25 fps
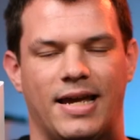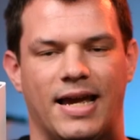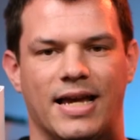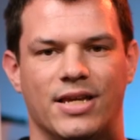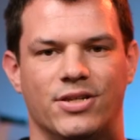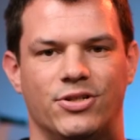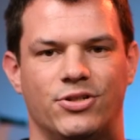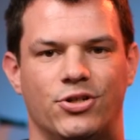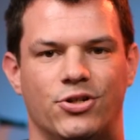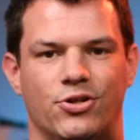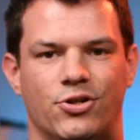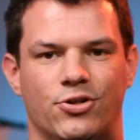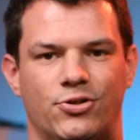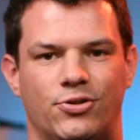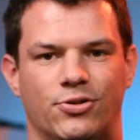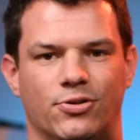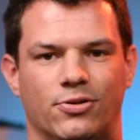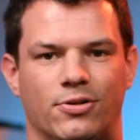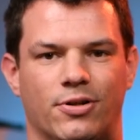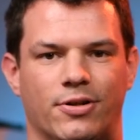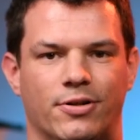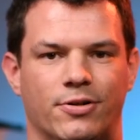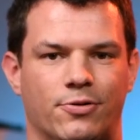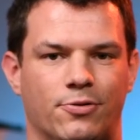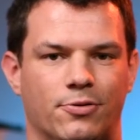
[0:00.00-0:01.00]
As
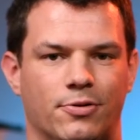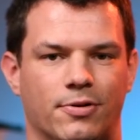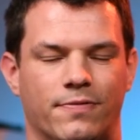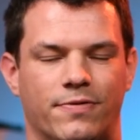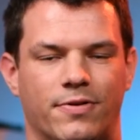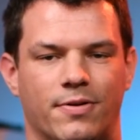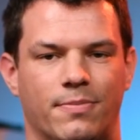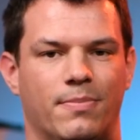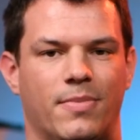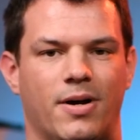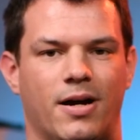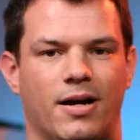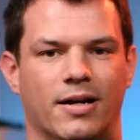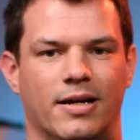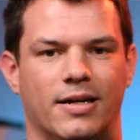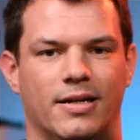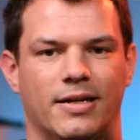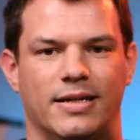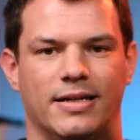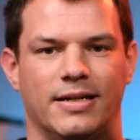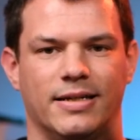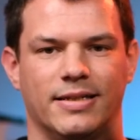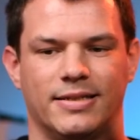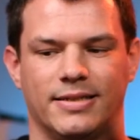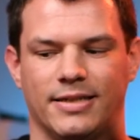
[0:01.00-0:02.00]
usual on all of the
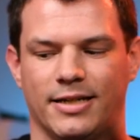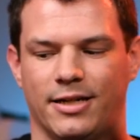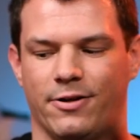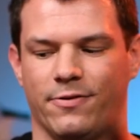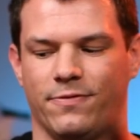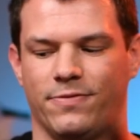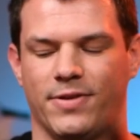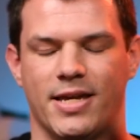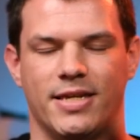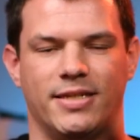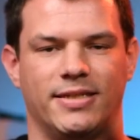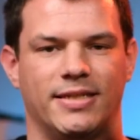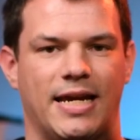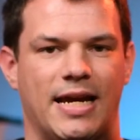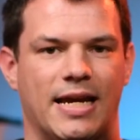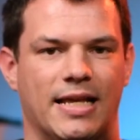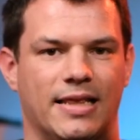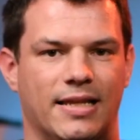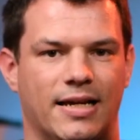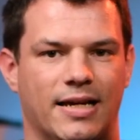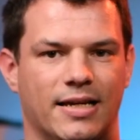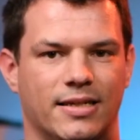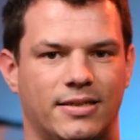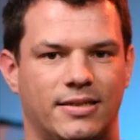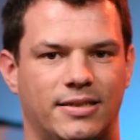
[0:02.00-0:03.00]
marketing stuff, they say it
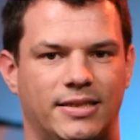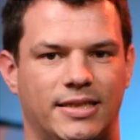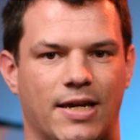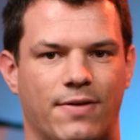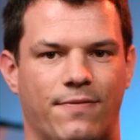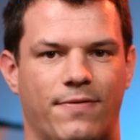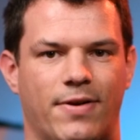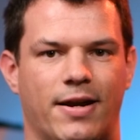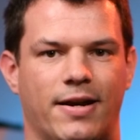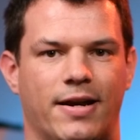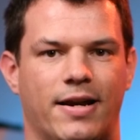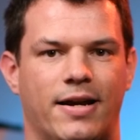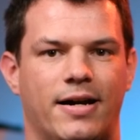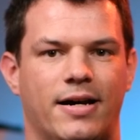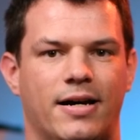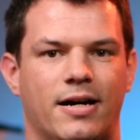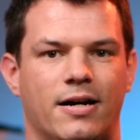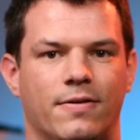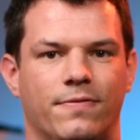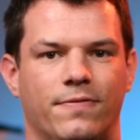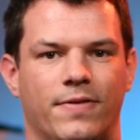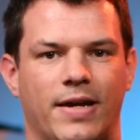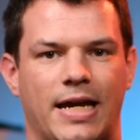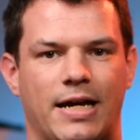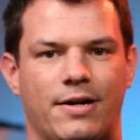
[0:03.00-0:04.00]
lasts seven and a
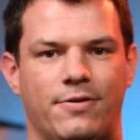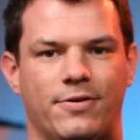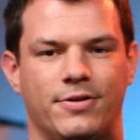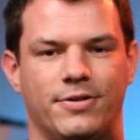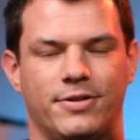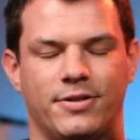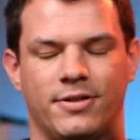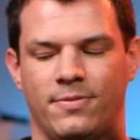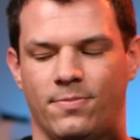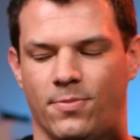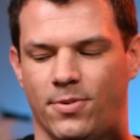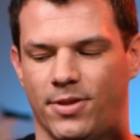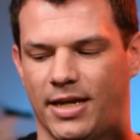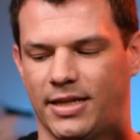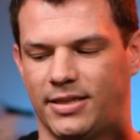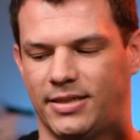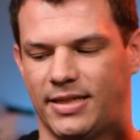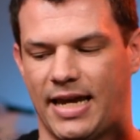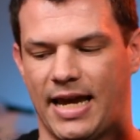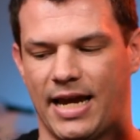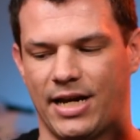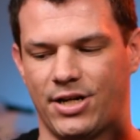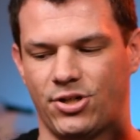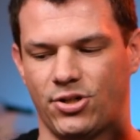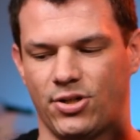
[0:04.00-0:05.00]
half hours, but that's
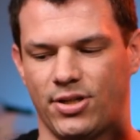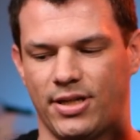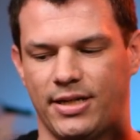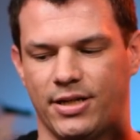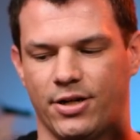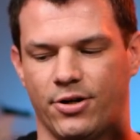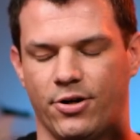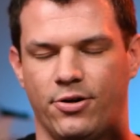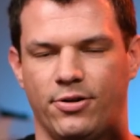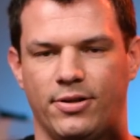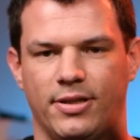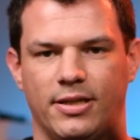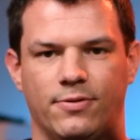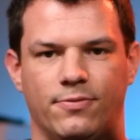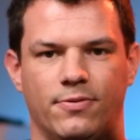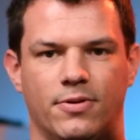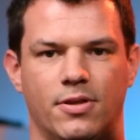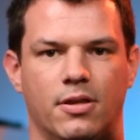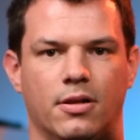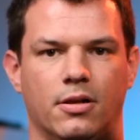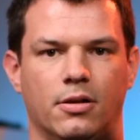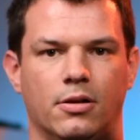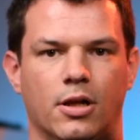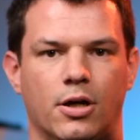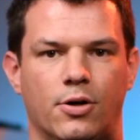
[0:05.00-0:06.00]
actually only
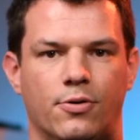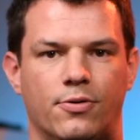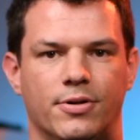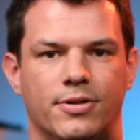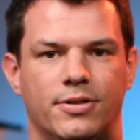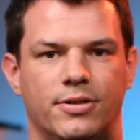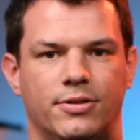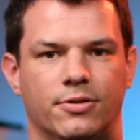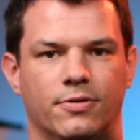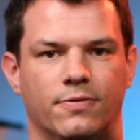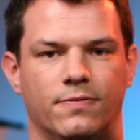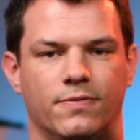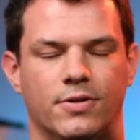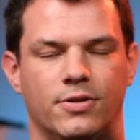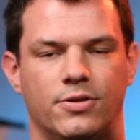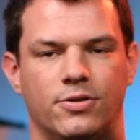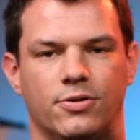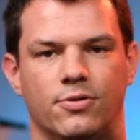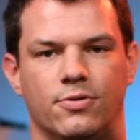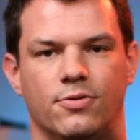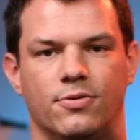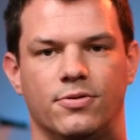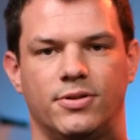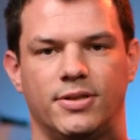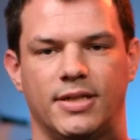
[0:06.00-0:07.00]
with the lowest of the
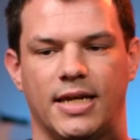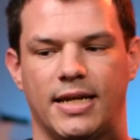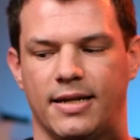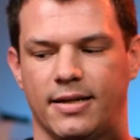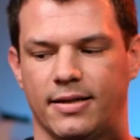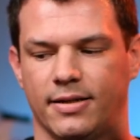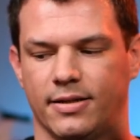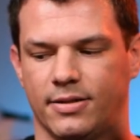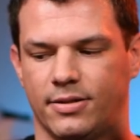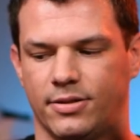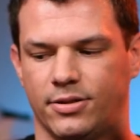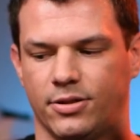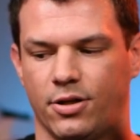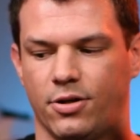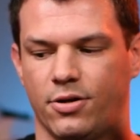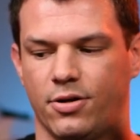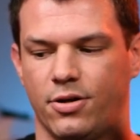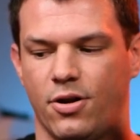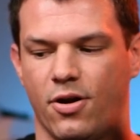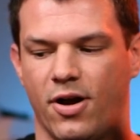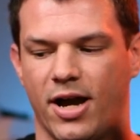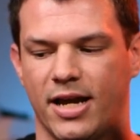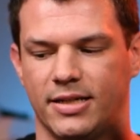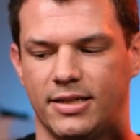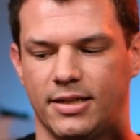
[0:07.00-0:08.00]
two settings, so
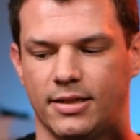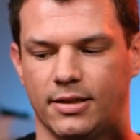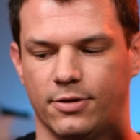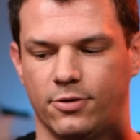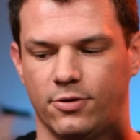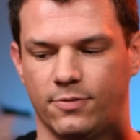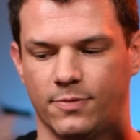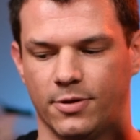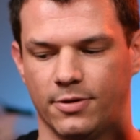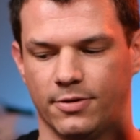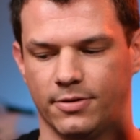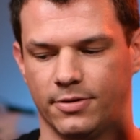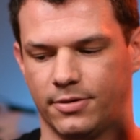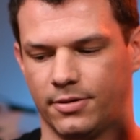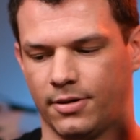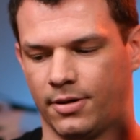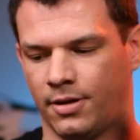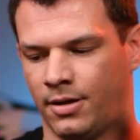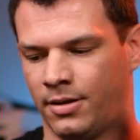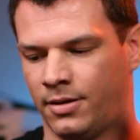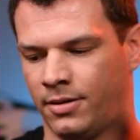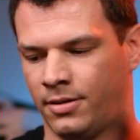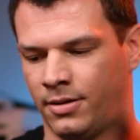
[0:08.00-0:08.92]
90 lumens.